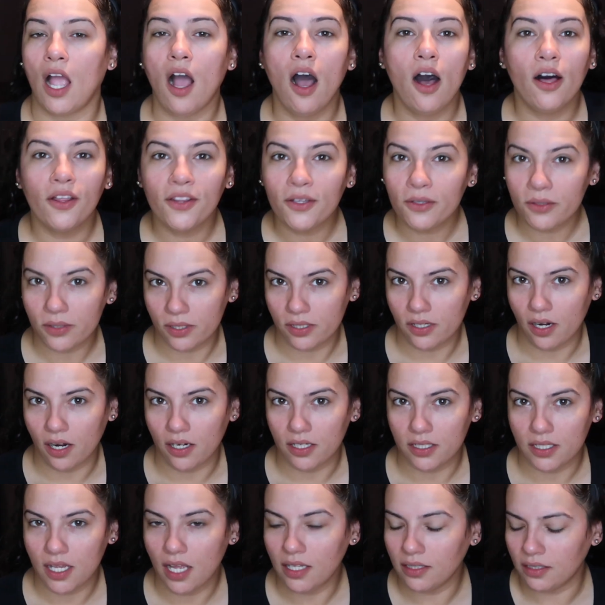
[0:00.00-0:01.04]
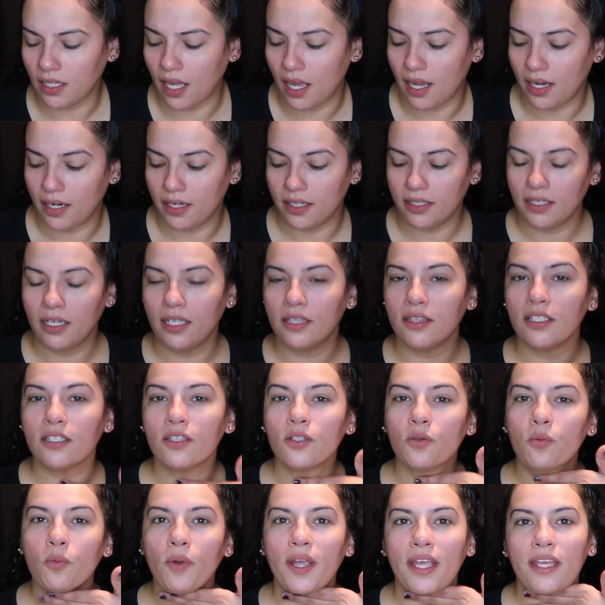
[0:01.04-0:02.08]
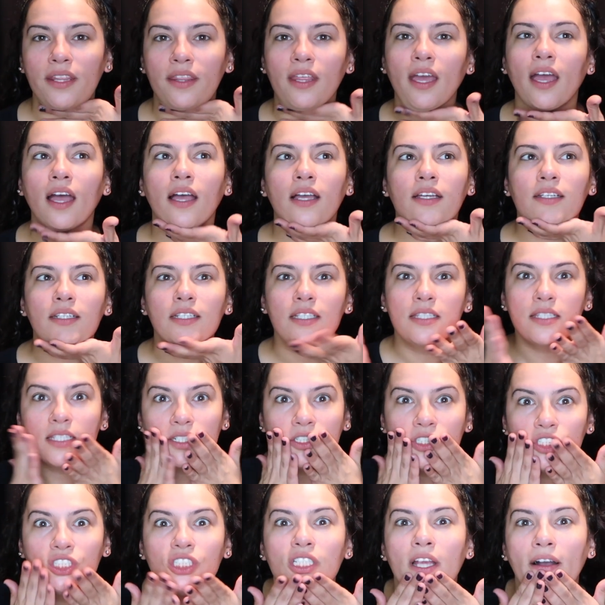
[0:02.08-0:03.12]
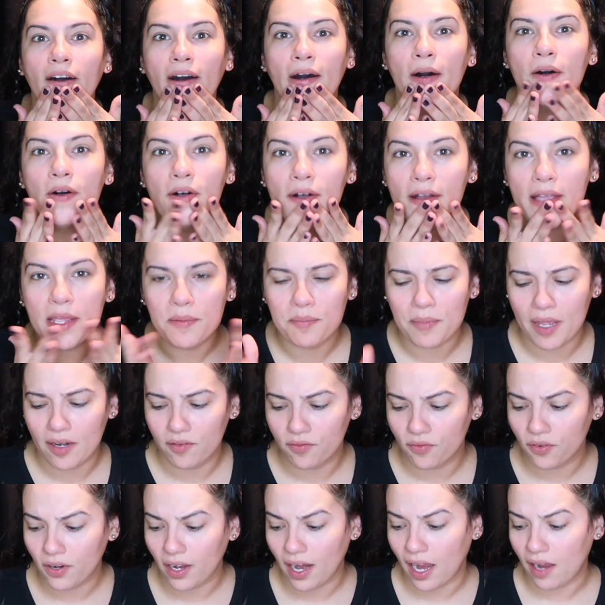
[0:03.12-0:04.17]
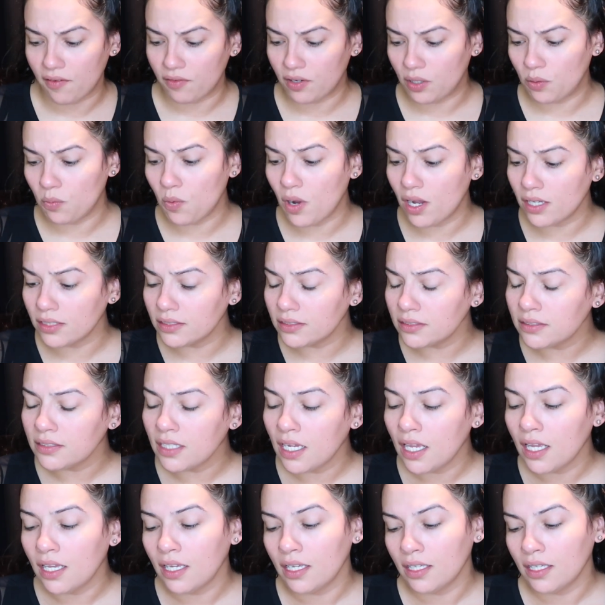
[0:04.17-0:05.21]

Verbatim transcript: all those stars online, and then the way that it's a gel and meant for everyone